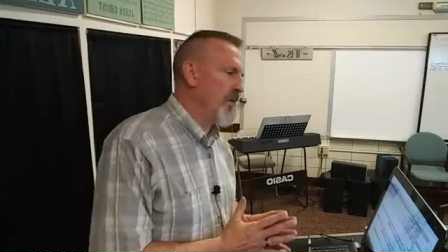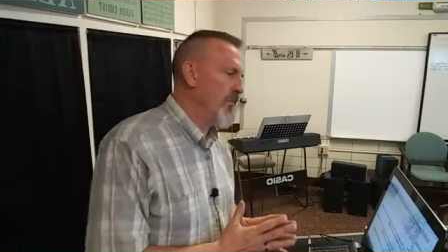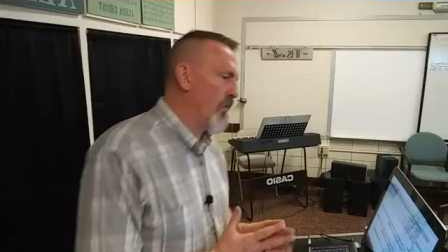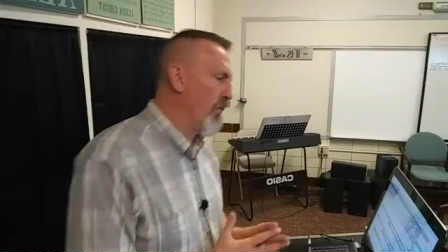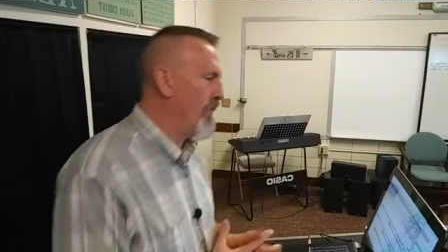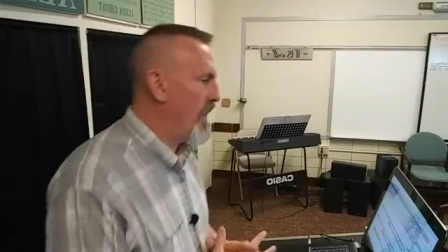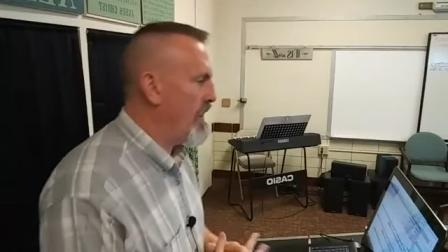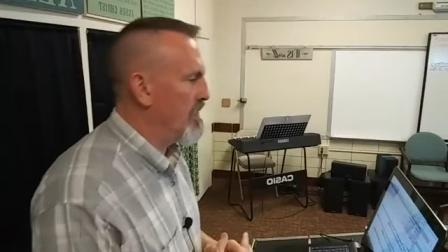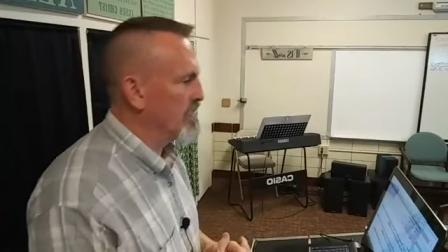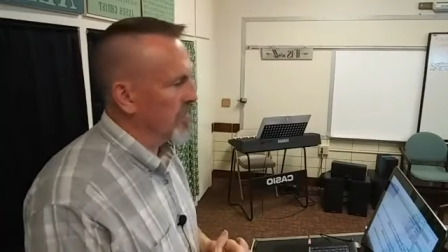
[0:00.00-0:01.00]
for
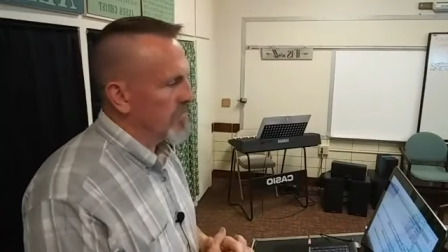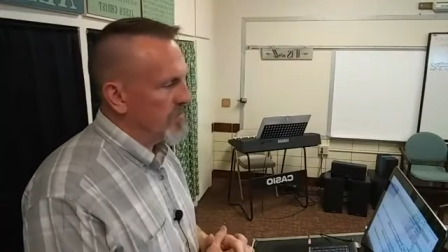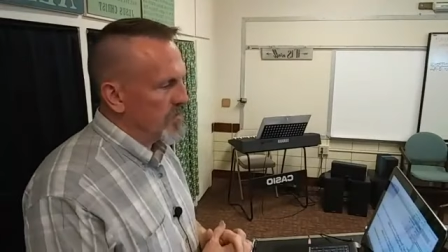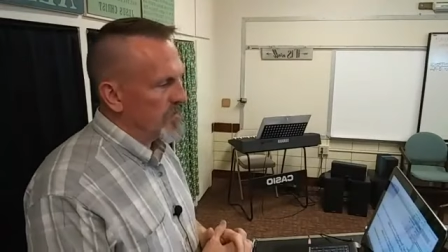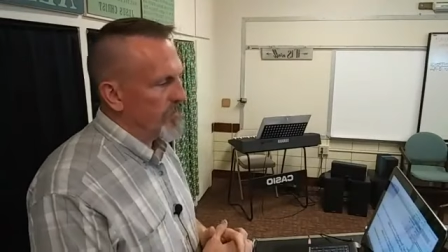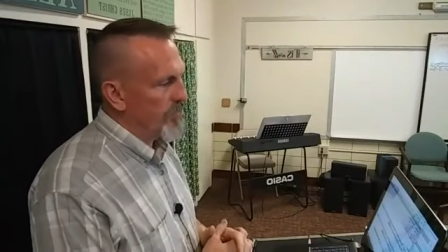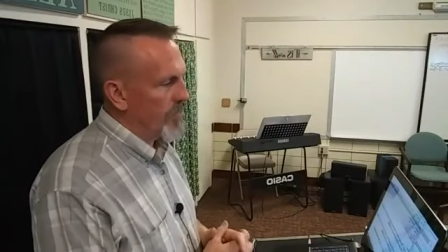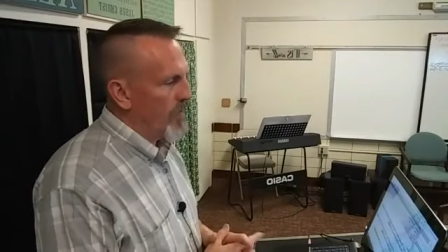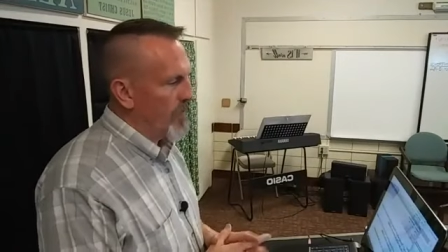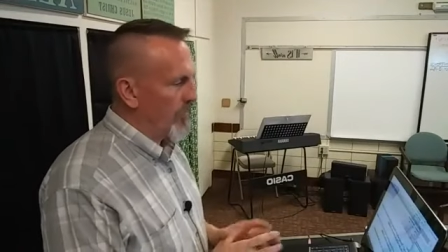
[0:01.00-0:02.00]
thousands,
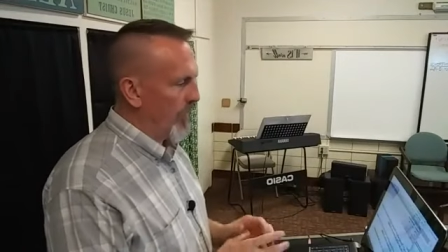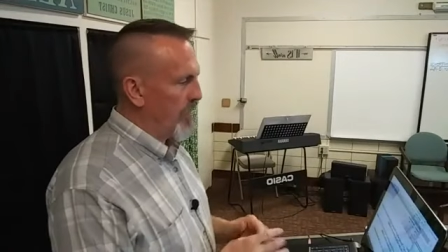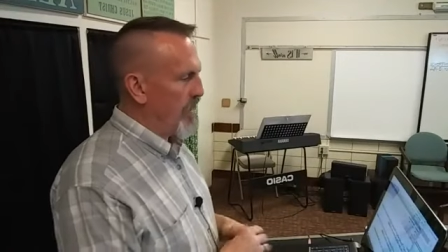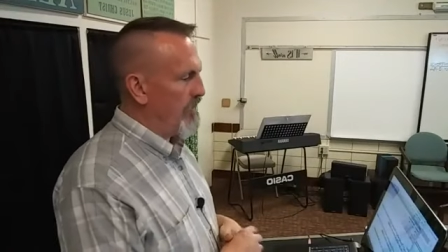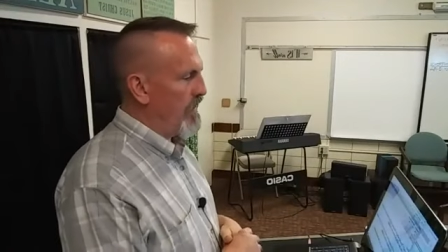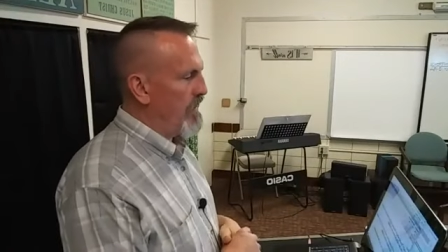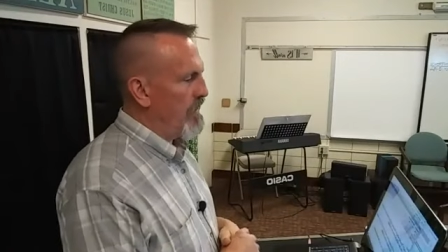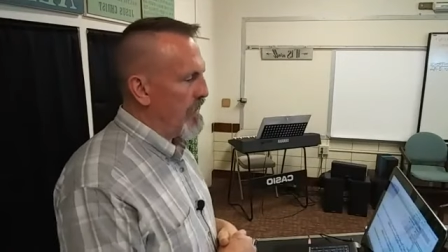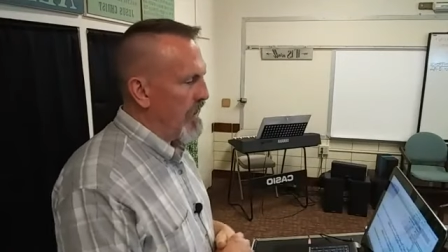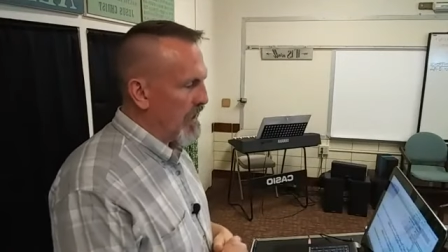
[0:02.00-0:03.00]
forgiving
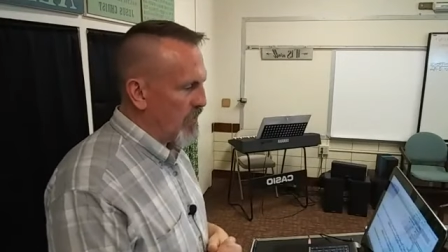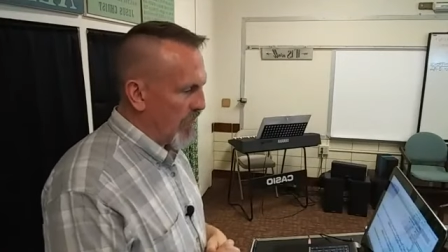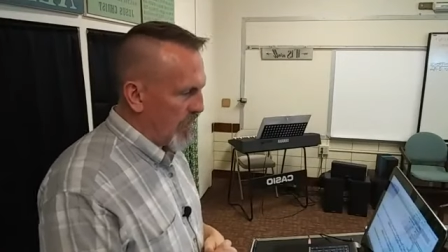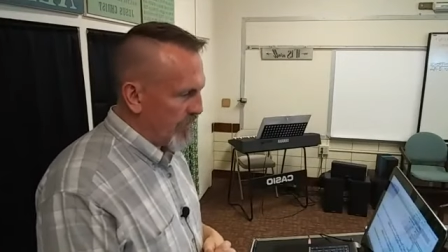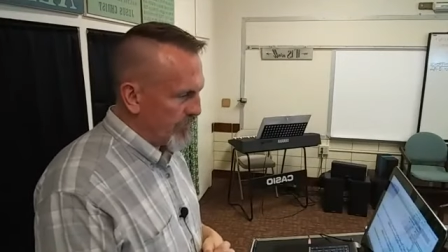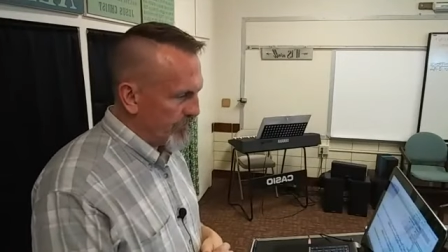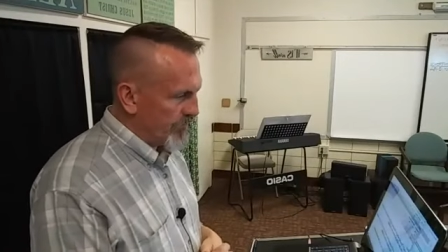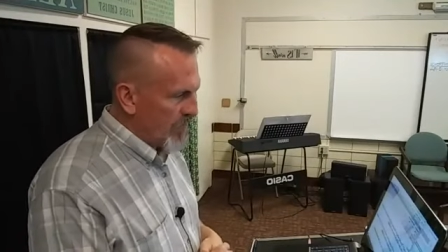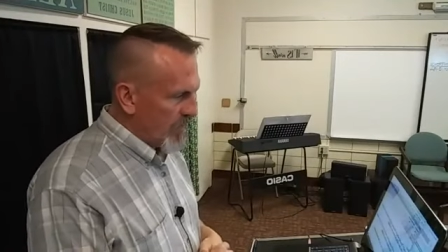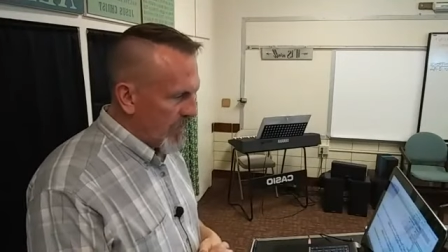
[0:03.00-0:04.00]
iniquity
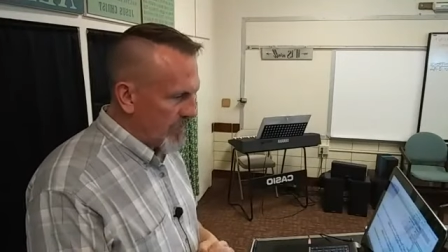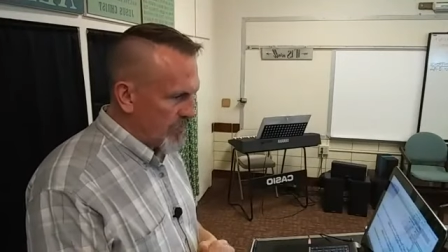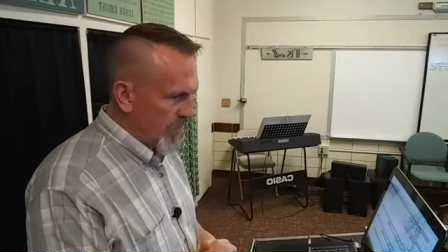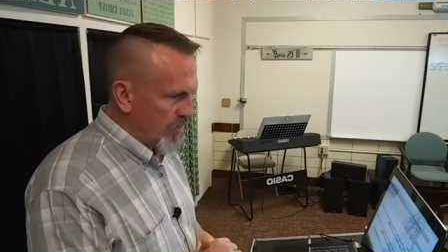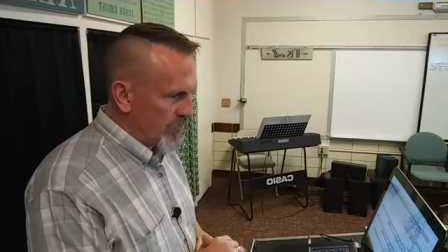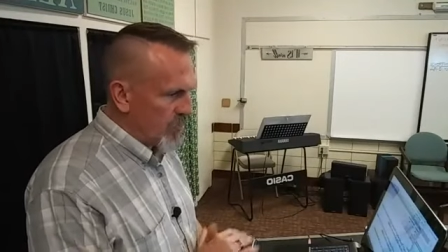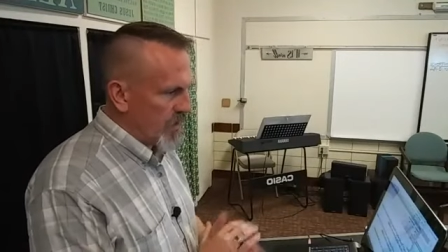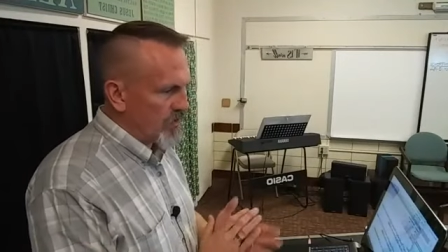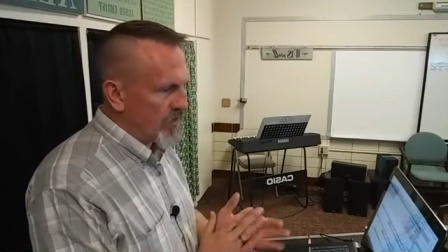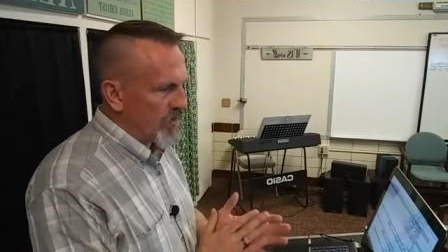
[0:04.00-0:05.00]
and
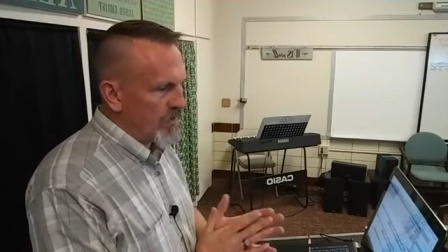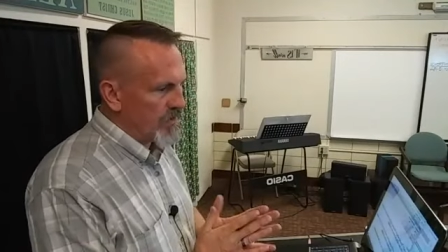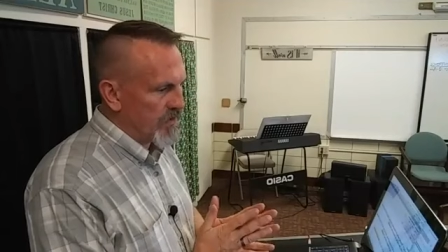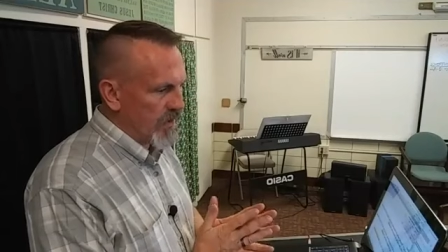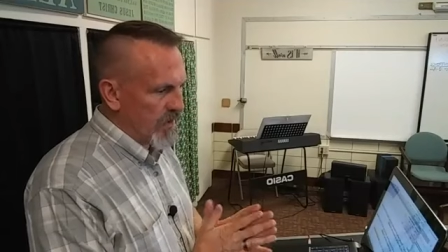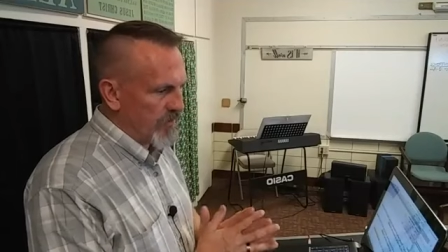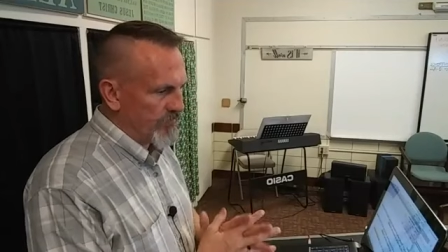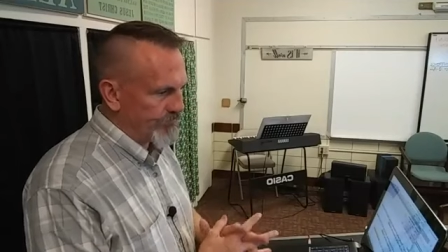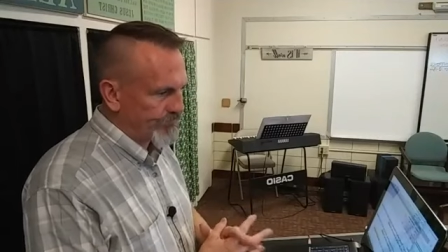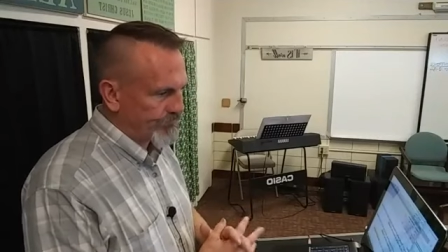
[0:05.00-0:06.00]
transgression and sin,